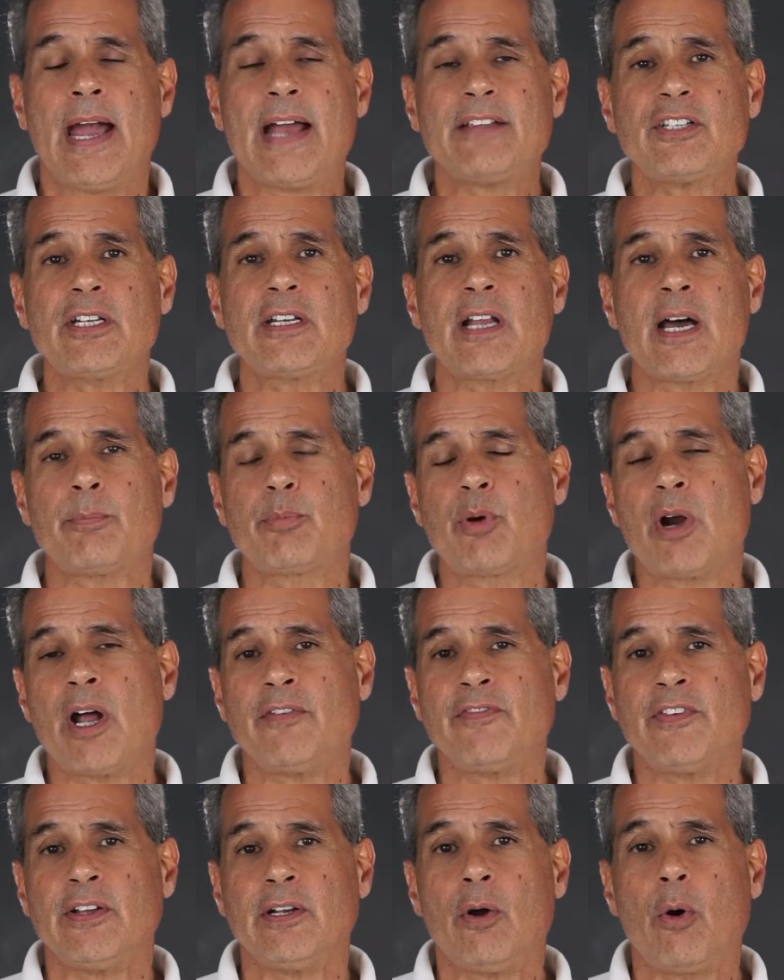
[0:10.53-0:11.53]
As a
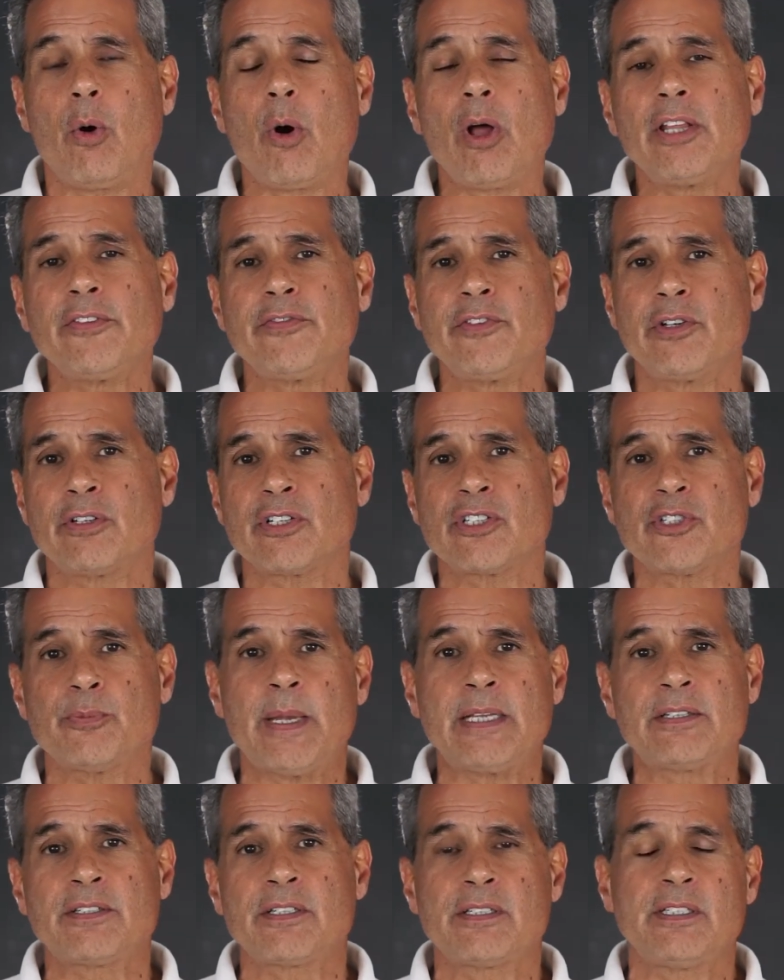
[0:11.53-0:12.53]
nonprofit, all of your
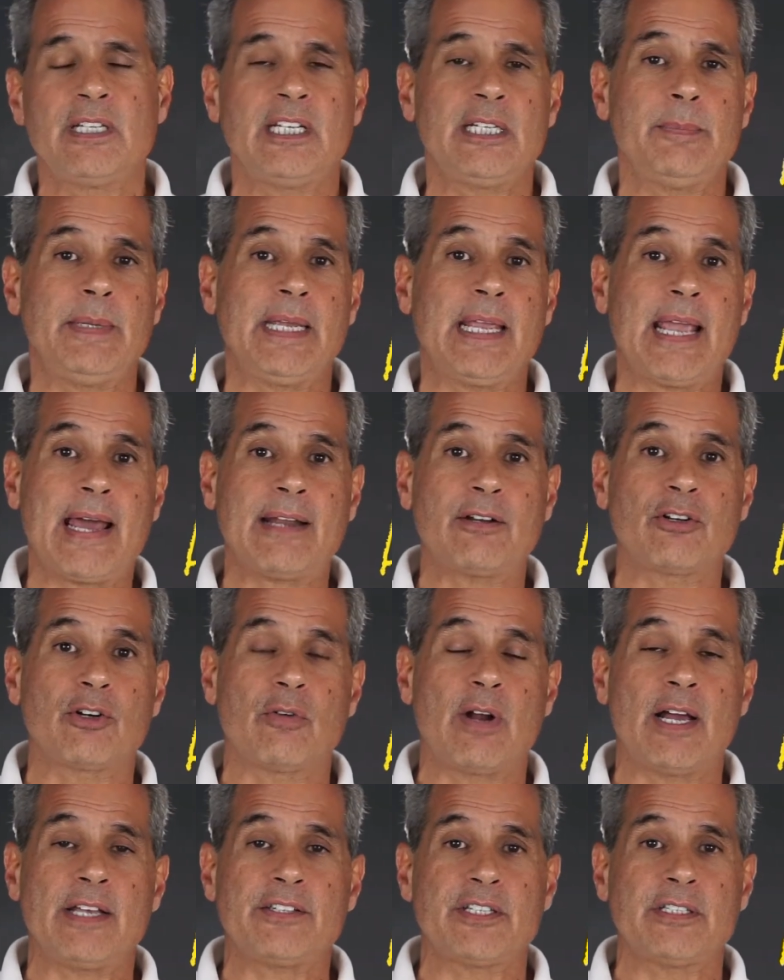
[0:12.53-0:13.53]
expenses need to be
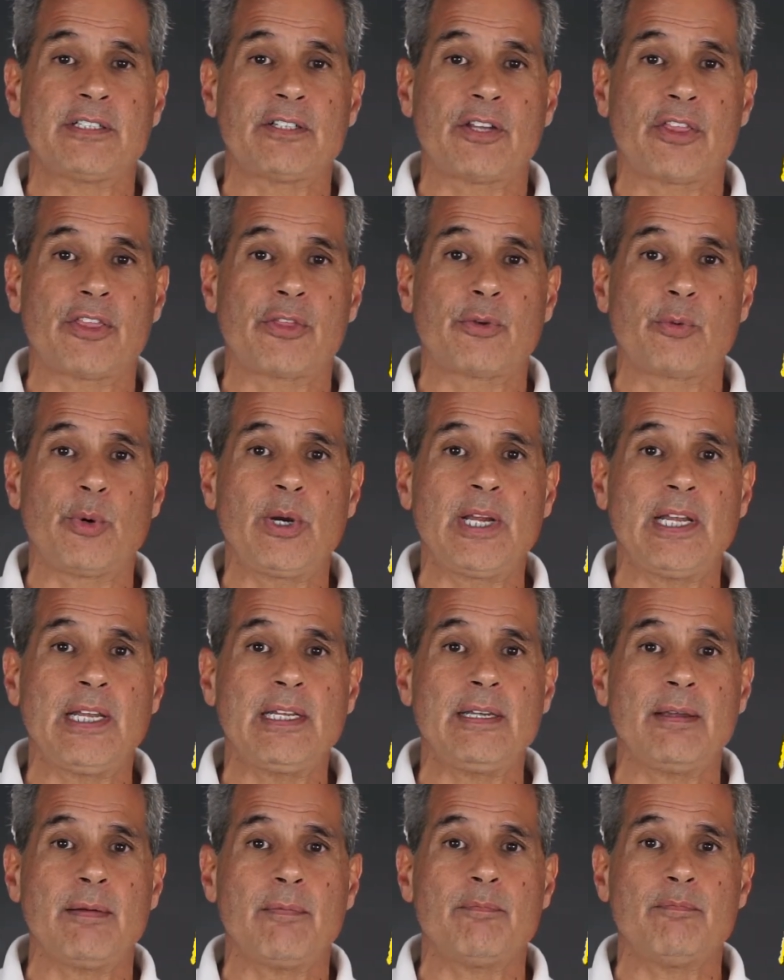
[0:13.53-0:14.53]
categorized into
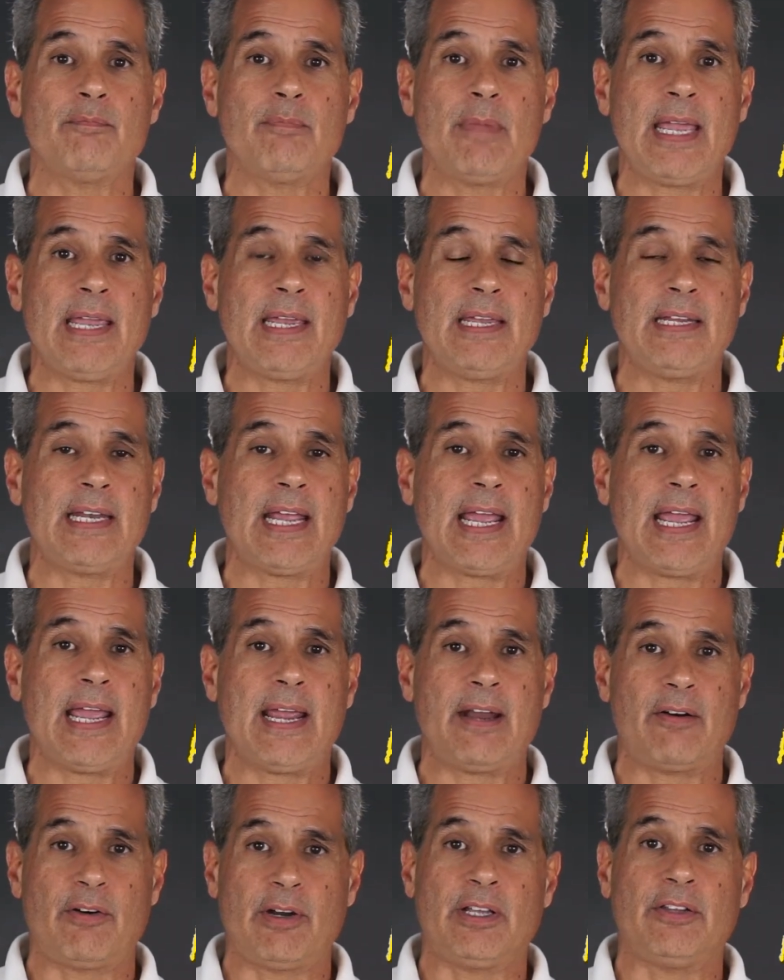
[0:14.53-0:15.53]
three main
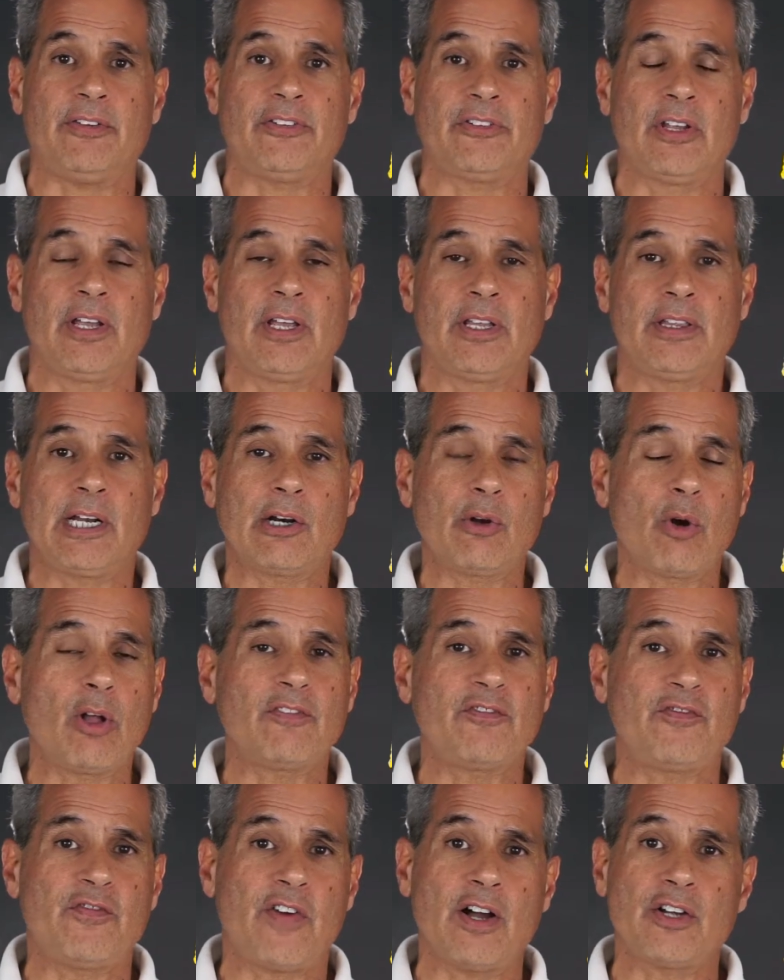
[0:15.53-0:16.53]
areas. They're
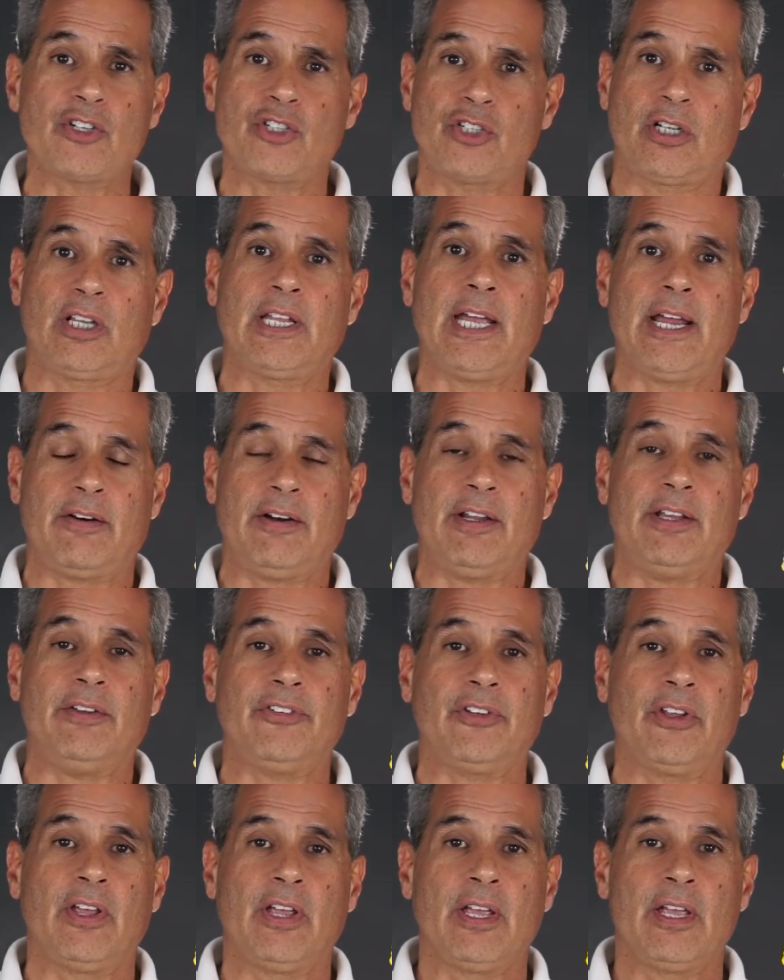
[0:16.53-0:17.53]
called functional
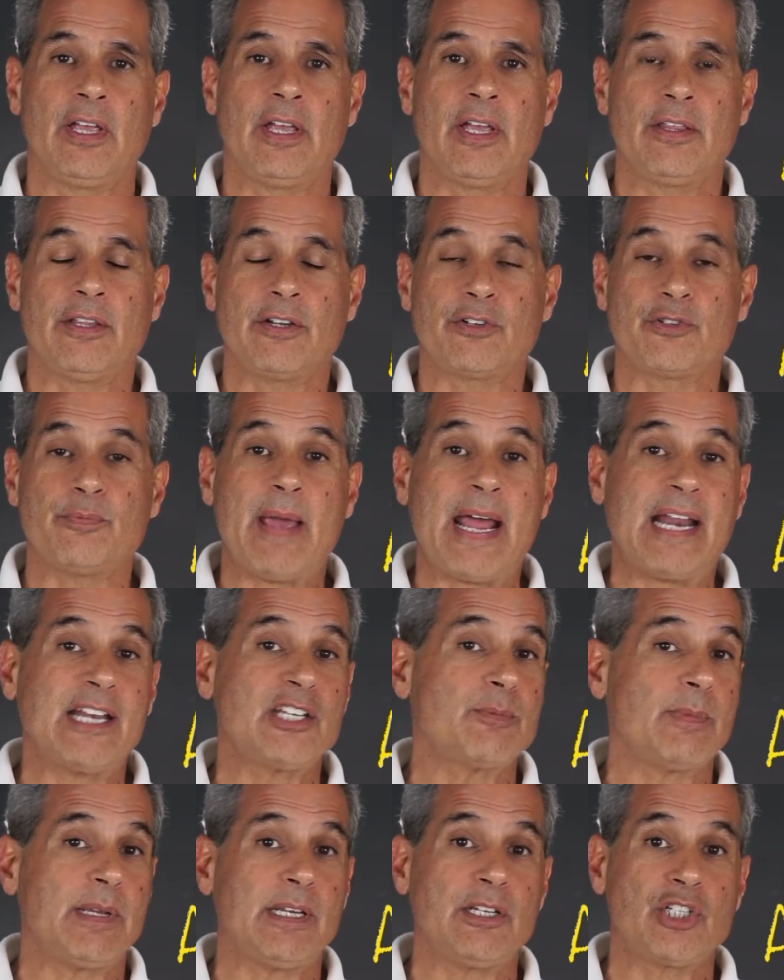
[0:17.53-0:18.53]
areas. There's
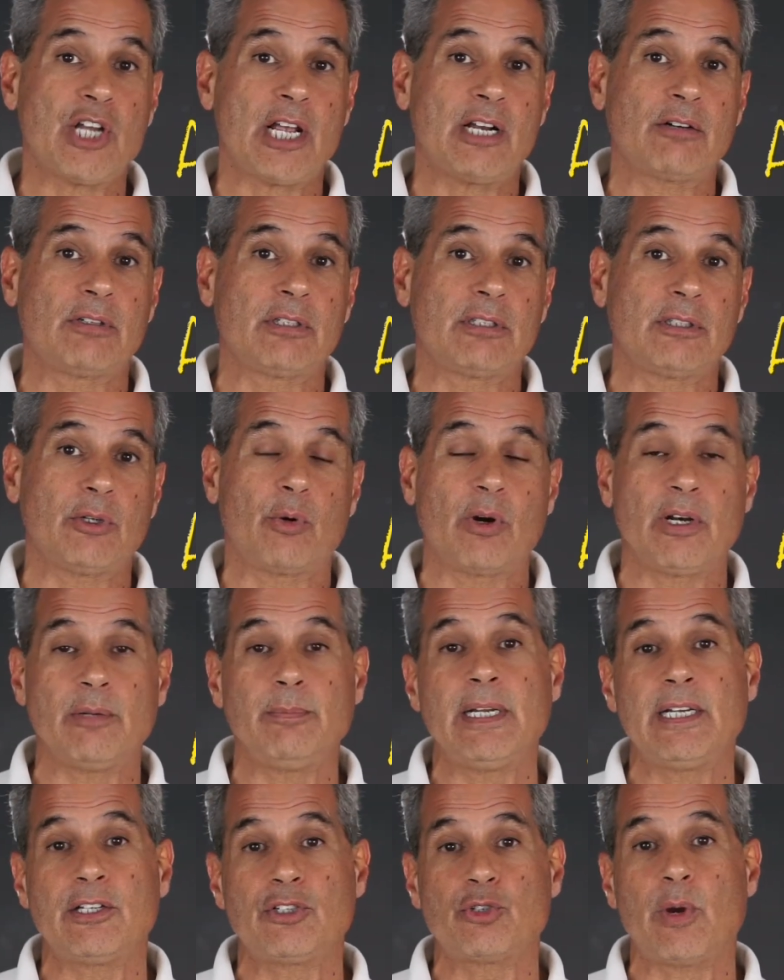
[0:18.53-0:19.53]
management in general or
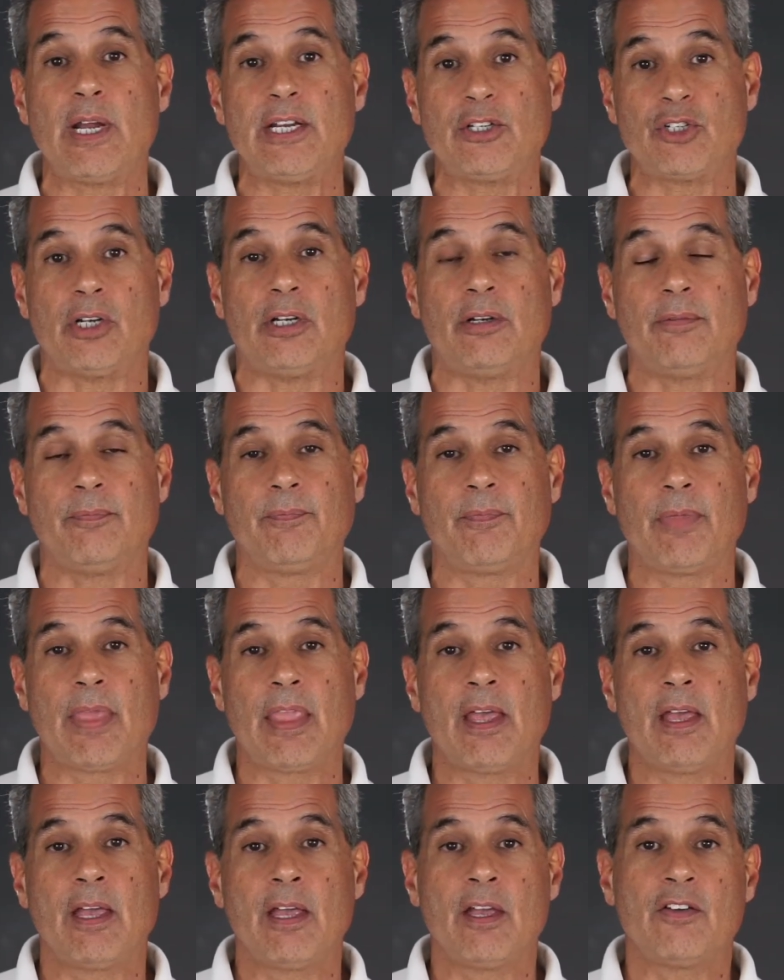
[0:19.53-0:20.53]
administration,
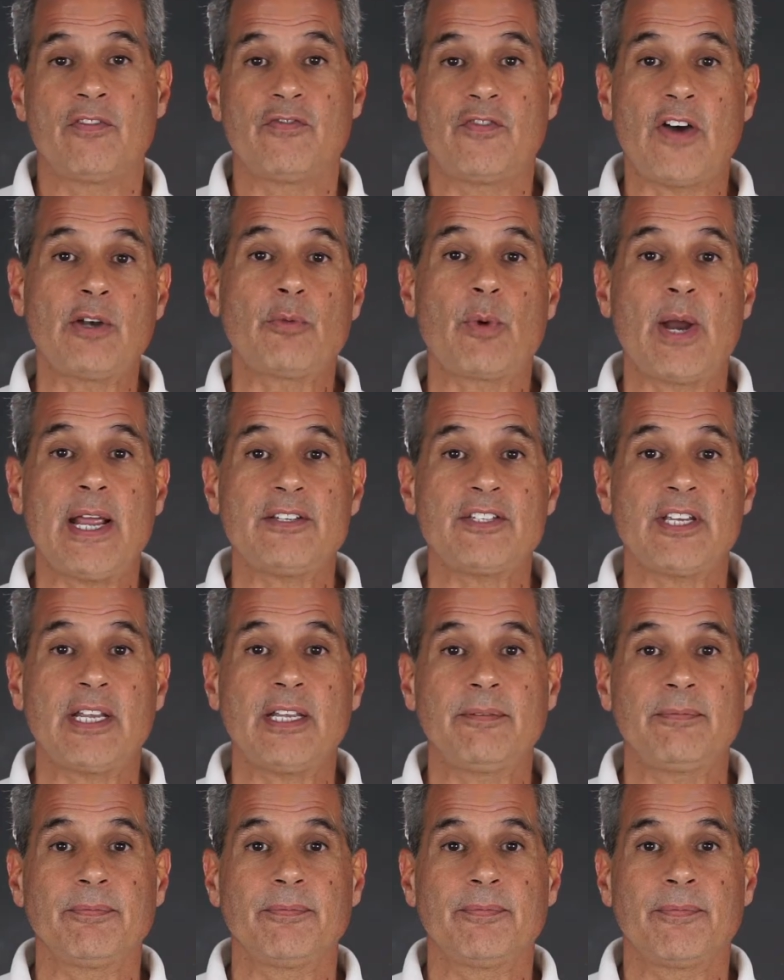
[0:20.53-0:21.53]

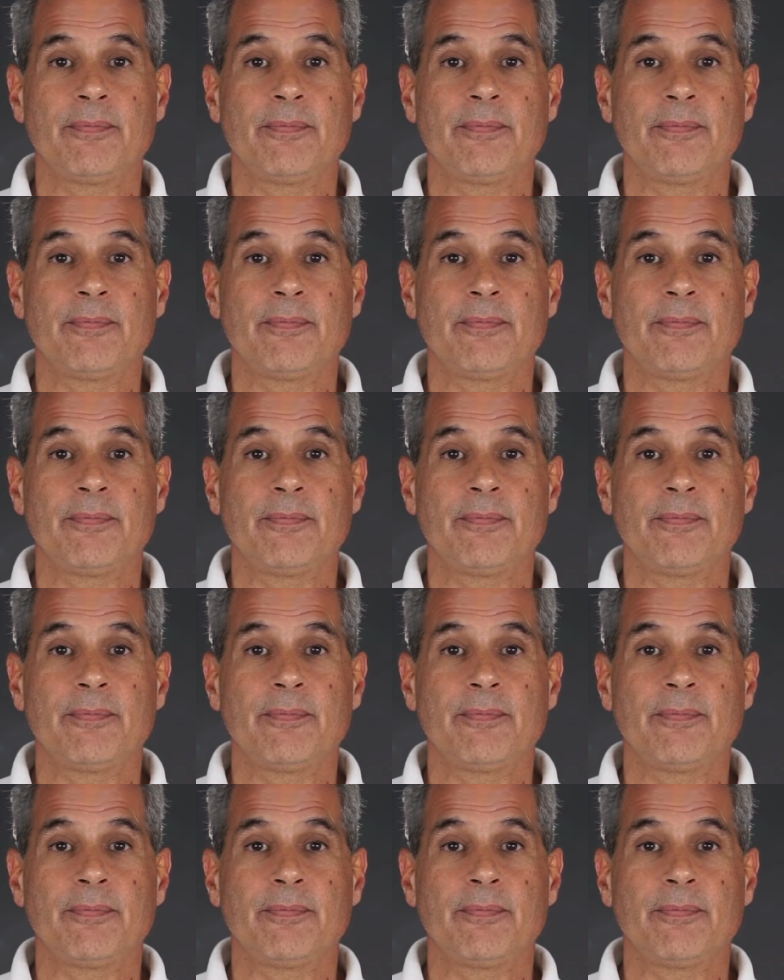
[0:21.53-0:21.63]
fundraising,